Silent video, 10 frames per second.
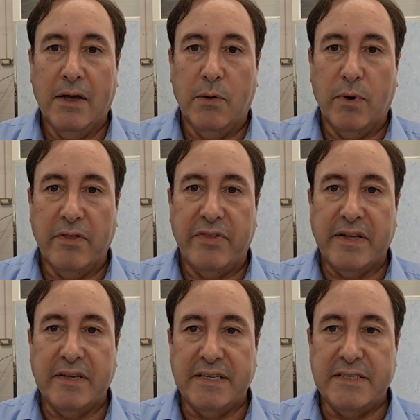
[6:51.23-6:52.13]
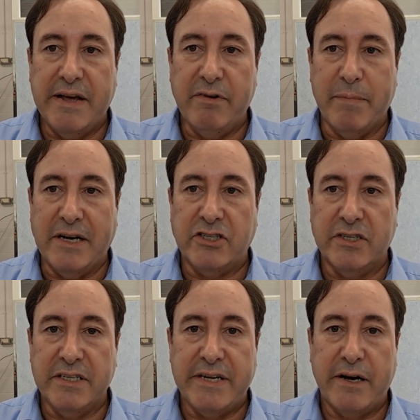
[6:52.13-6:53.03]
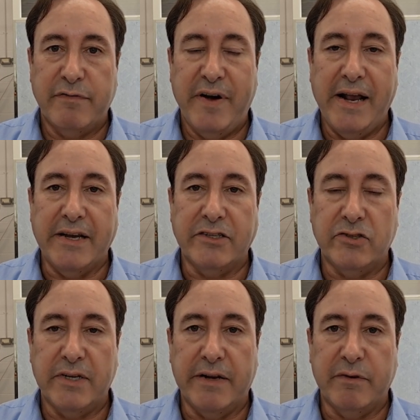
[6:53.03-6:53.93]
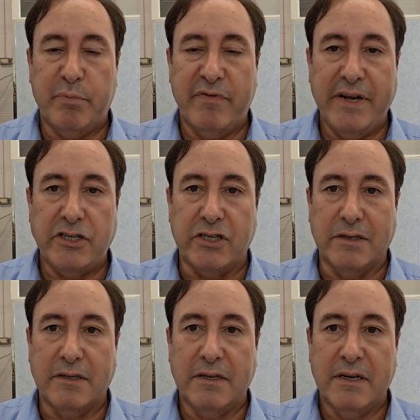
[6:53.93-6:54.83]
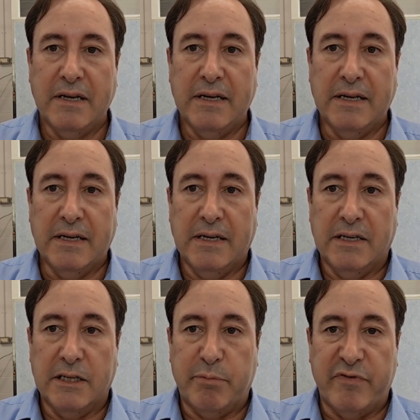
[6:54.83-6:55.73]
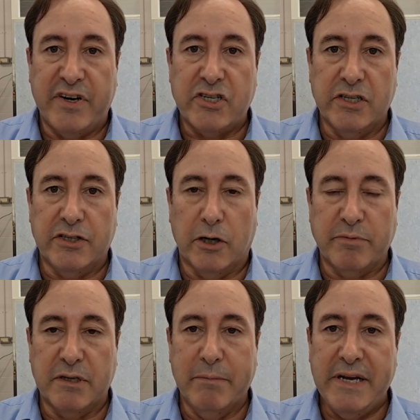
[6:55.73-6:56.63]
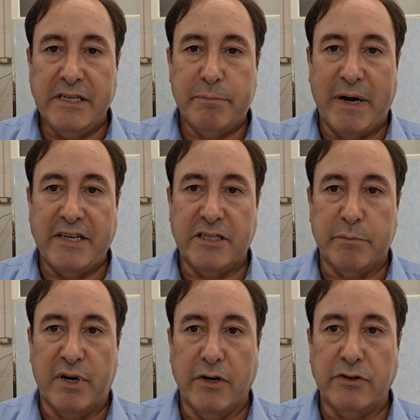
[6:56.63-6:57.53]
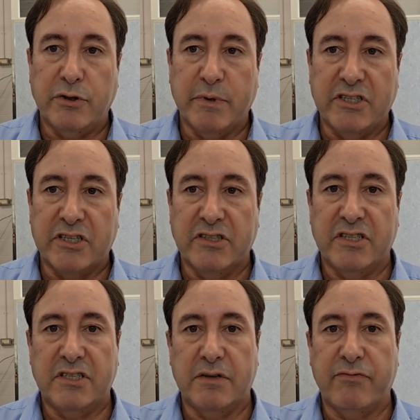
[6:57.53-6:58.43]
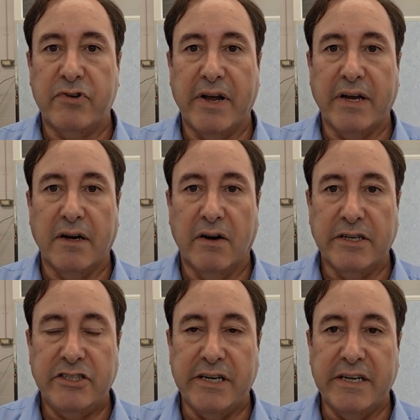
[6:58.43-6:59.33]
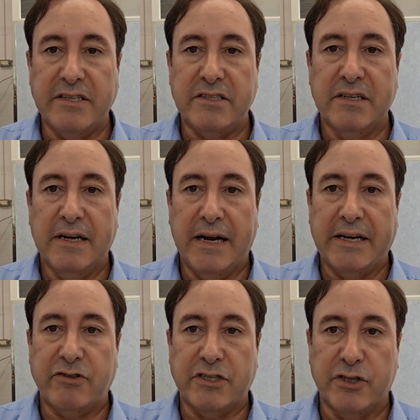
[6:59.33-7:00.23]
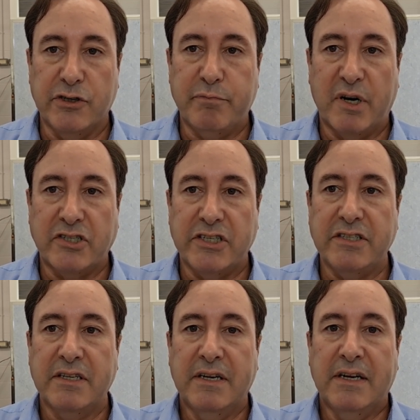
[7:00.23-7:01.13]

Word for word: One thing that is never mentioned is our failure to deliver prevention. The profession adopts a means-based approach which consists of throwing hygienists, electric toothbrushes,